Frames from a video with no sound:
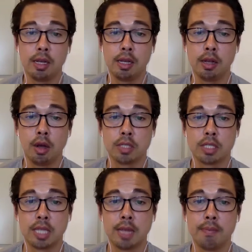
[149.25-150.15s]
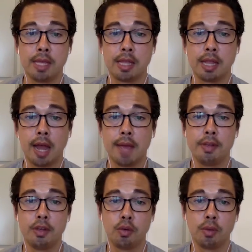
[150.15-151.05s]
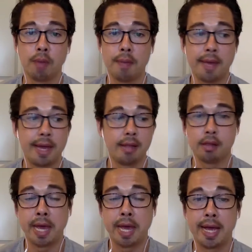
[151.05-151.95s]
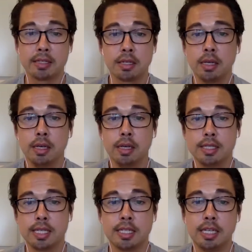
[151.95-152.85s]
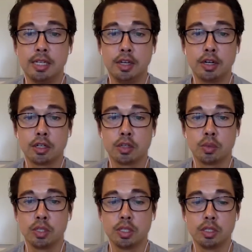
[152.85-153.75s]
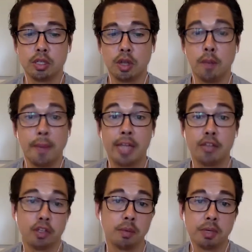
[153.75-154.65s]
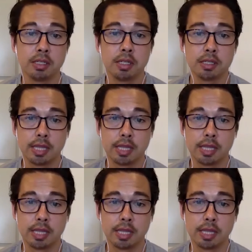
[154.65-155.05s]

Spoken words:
It was the same thing that I had been doing the past 16 years, which is, managing a business.